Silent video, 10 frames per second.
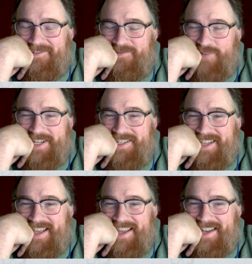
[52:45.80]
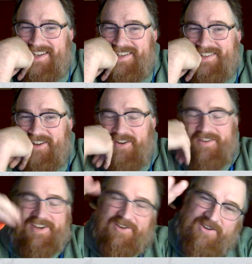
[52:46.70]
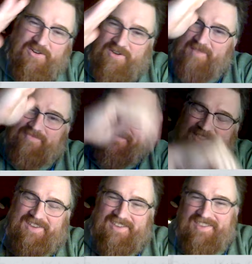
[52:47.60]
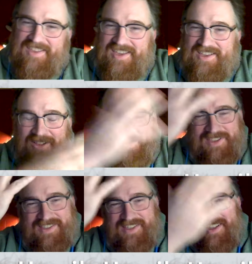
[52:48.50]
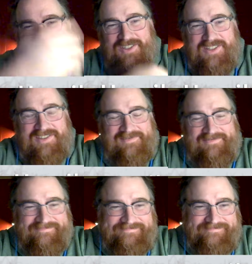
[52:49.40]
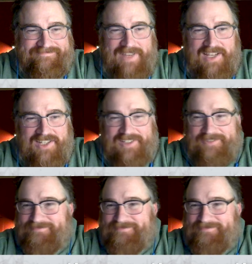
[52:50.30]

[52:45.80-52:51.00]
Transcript: ridge line, or you know, going up the hill with the sun, that's just magic.